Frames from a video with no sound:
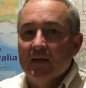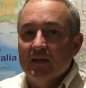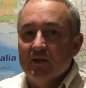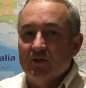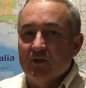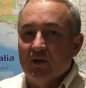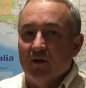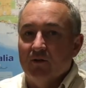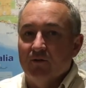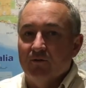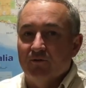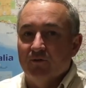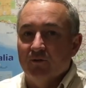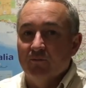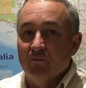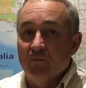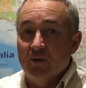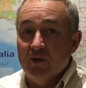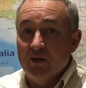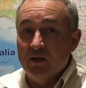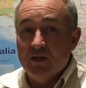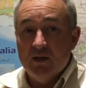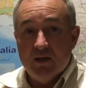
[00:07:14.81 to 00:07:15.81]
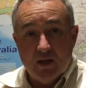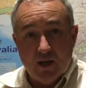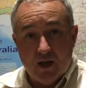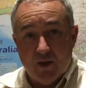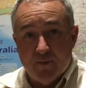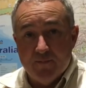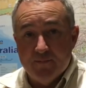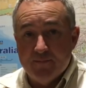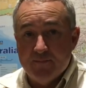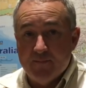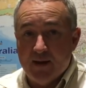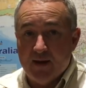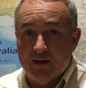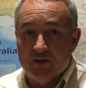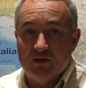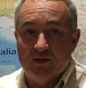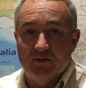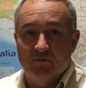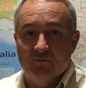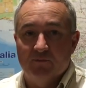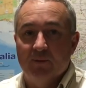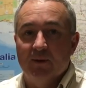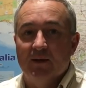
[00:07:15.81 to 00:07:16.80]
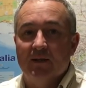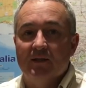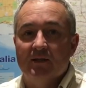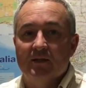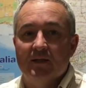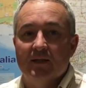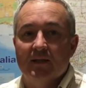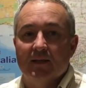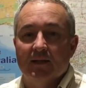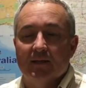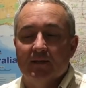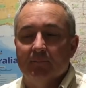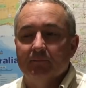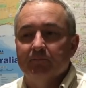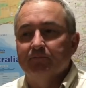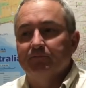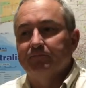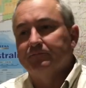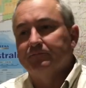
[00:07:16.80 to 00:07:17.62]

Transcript: So from me, a massive big tick.